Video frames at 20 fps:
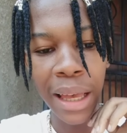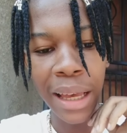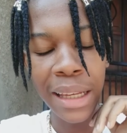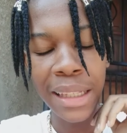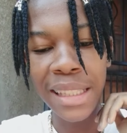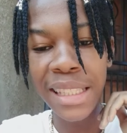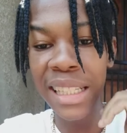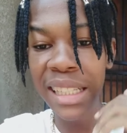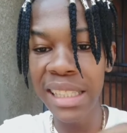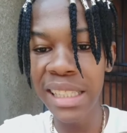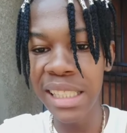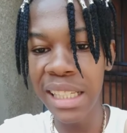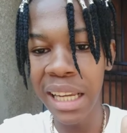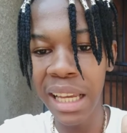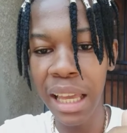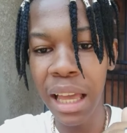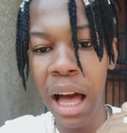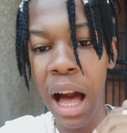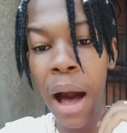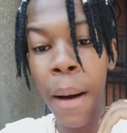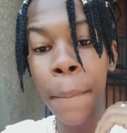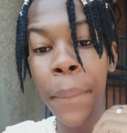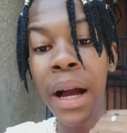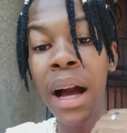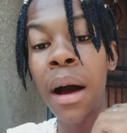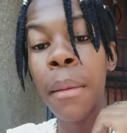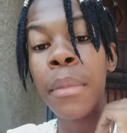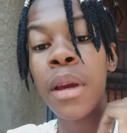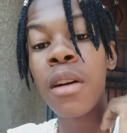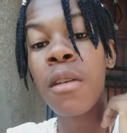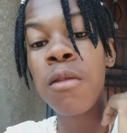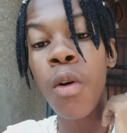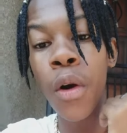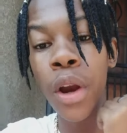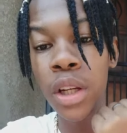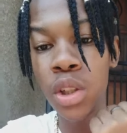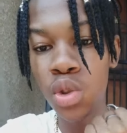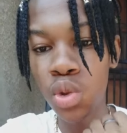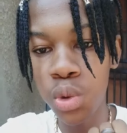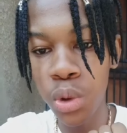teaching upcoming
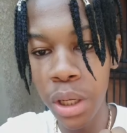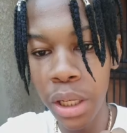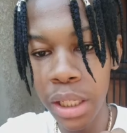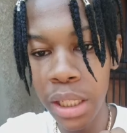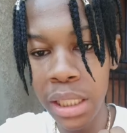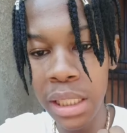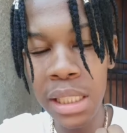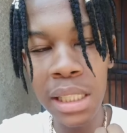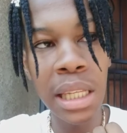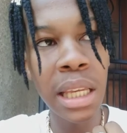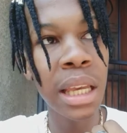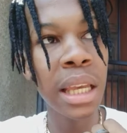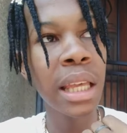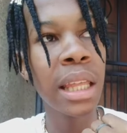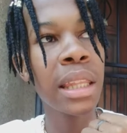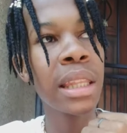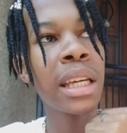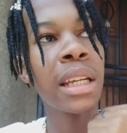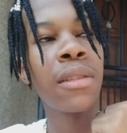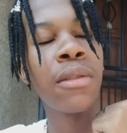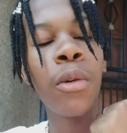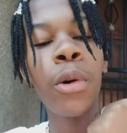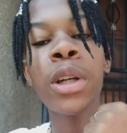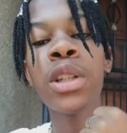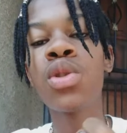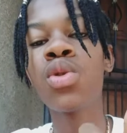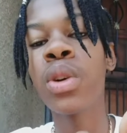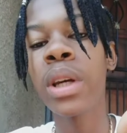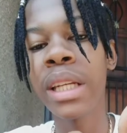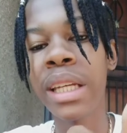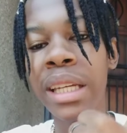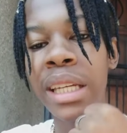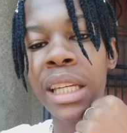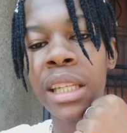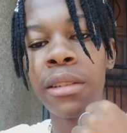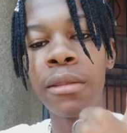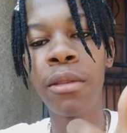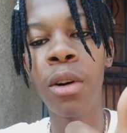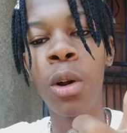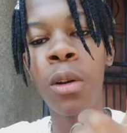forex traders that forex trading
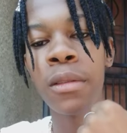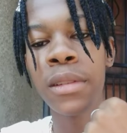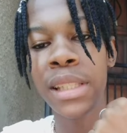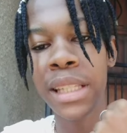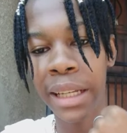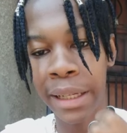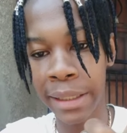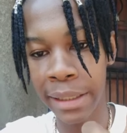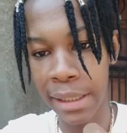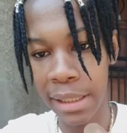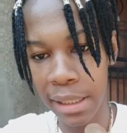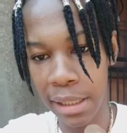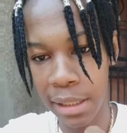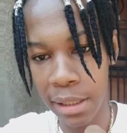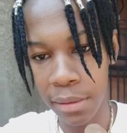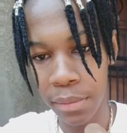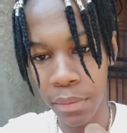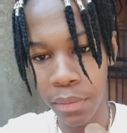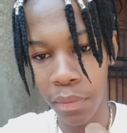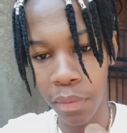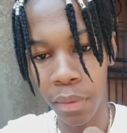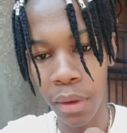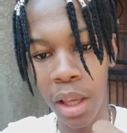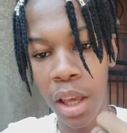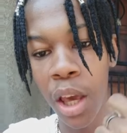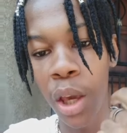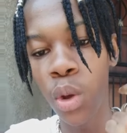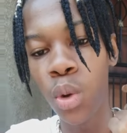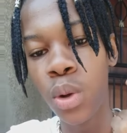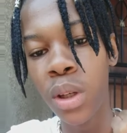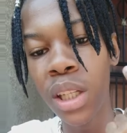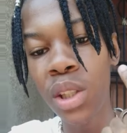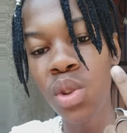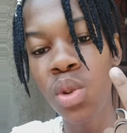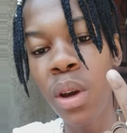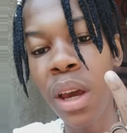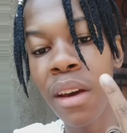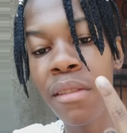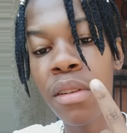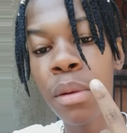involves risks. You need
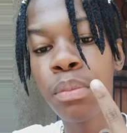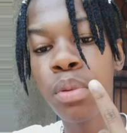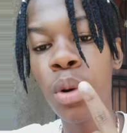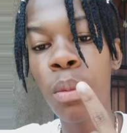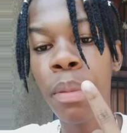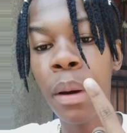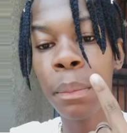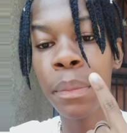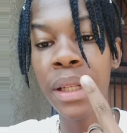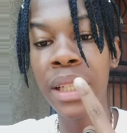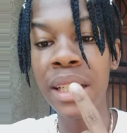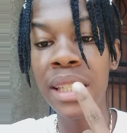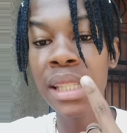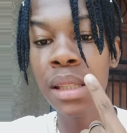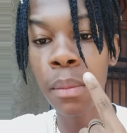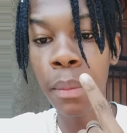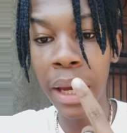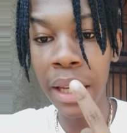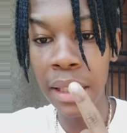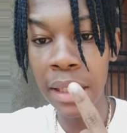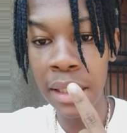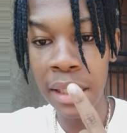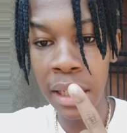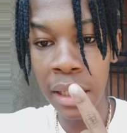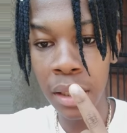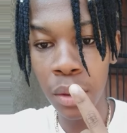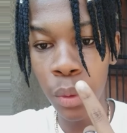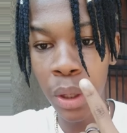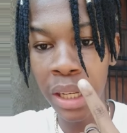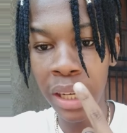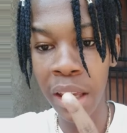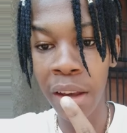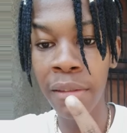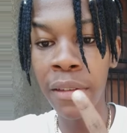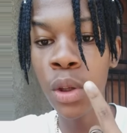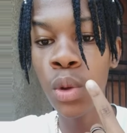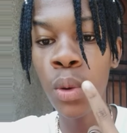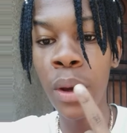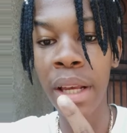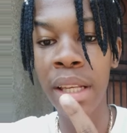to have a probability mindset whenever
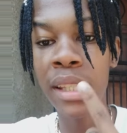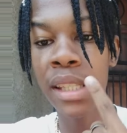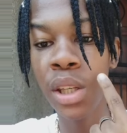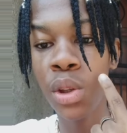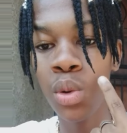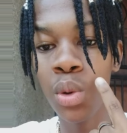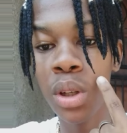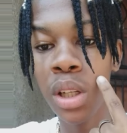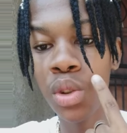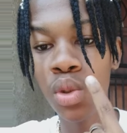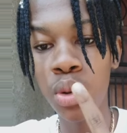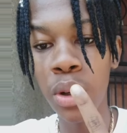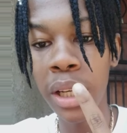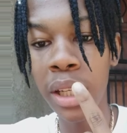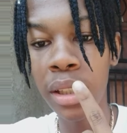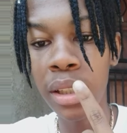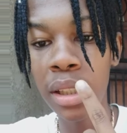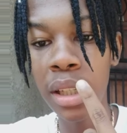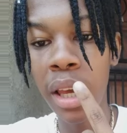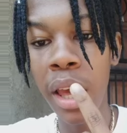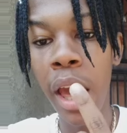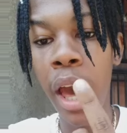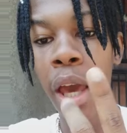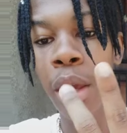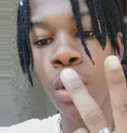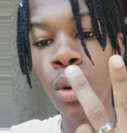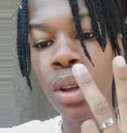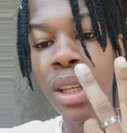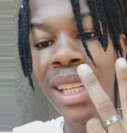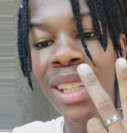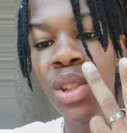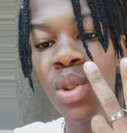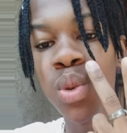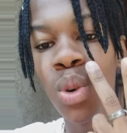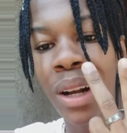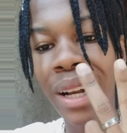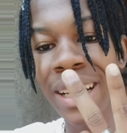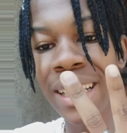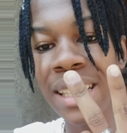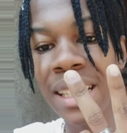you execute a trade. You need to
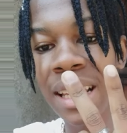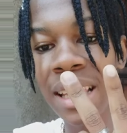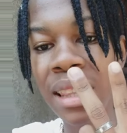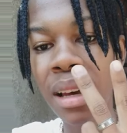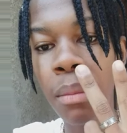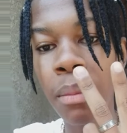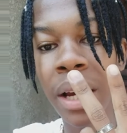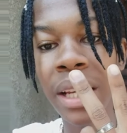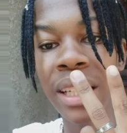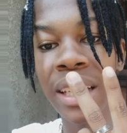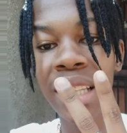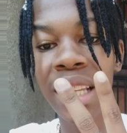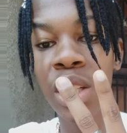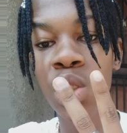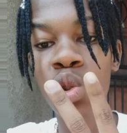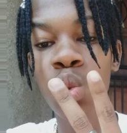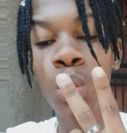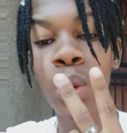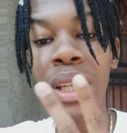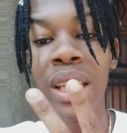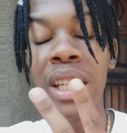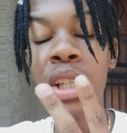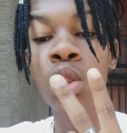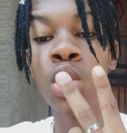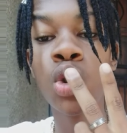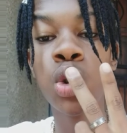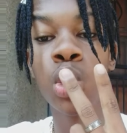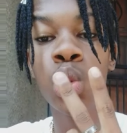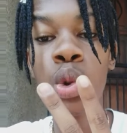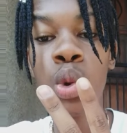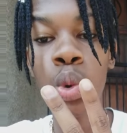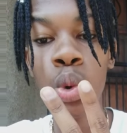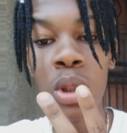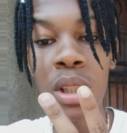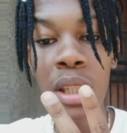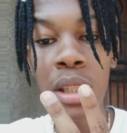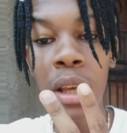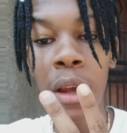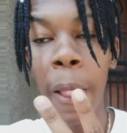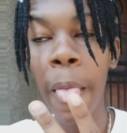risk the money that you're willing to
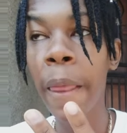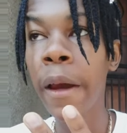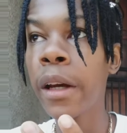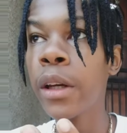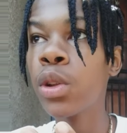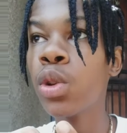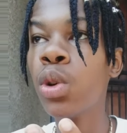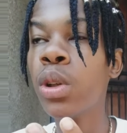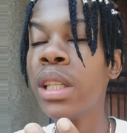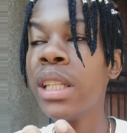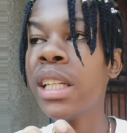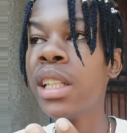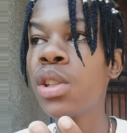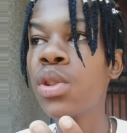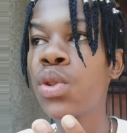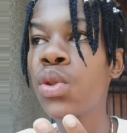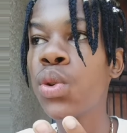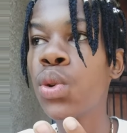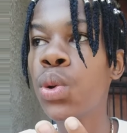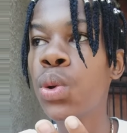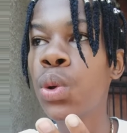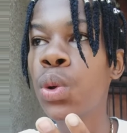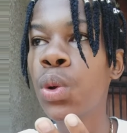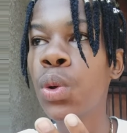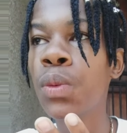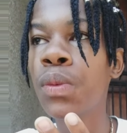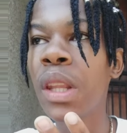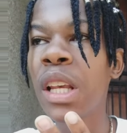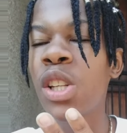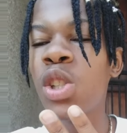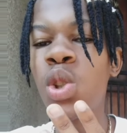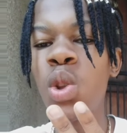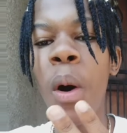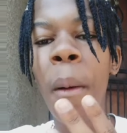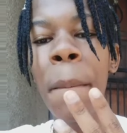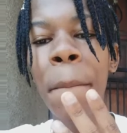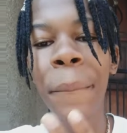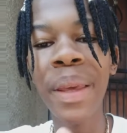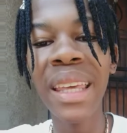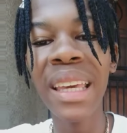lose. You need to
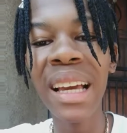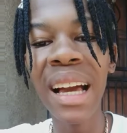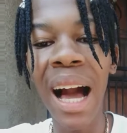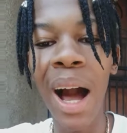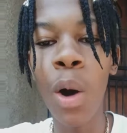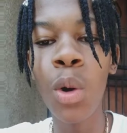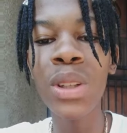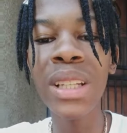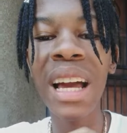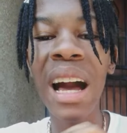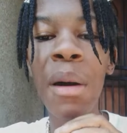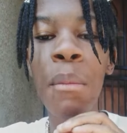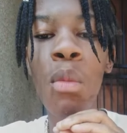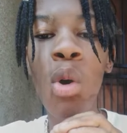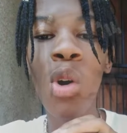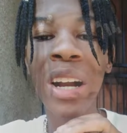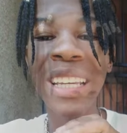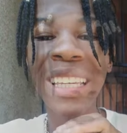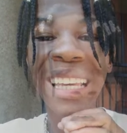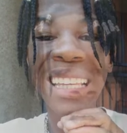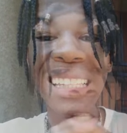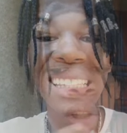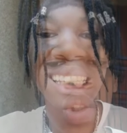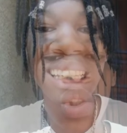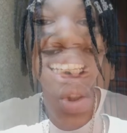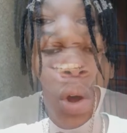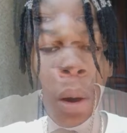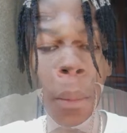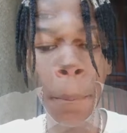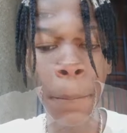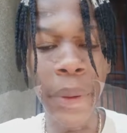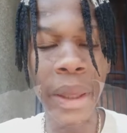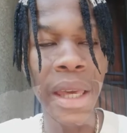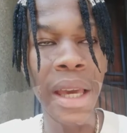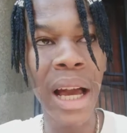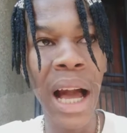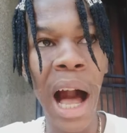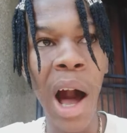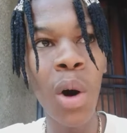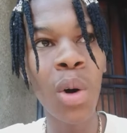stop being outcome oriented. Stop
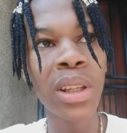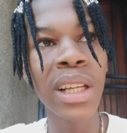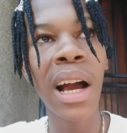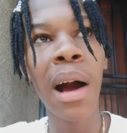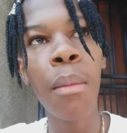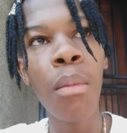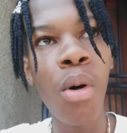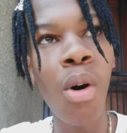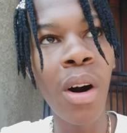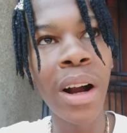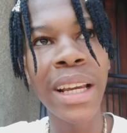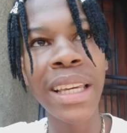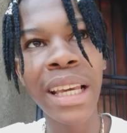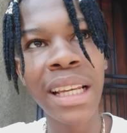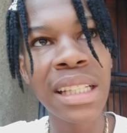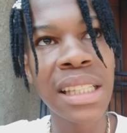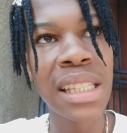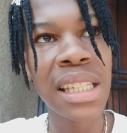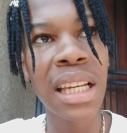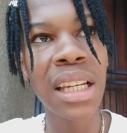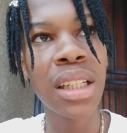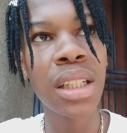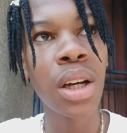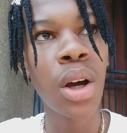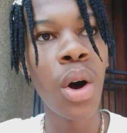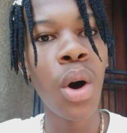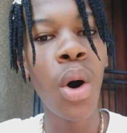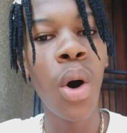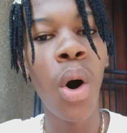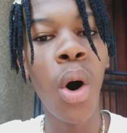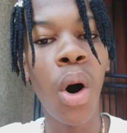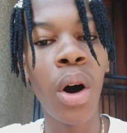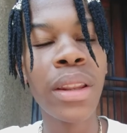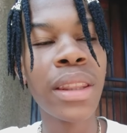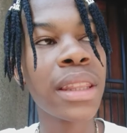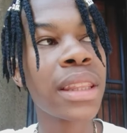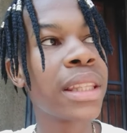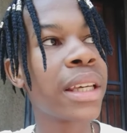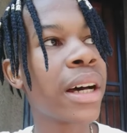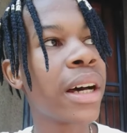being outcome oriented
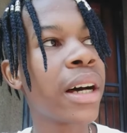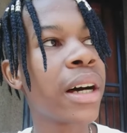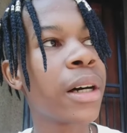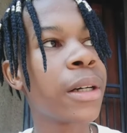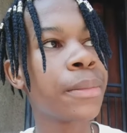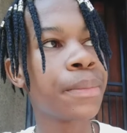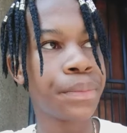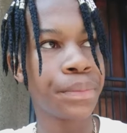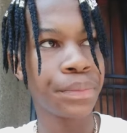on the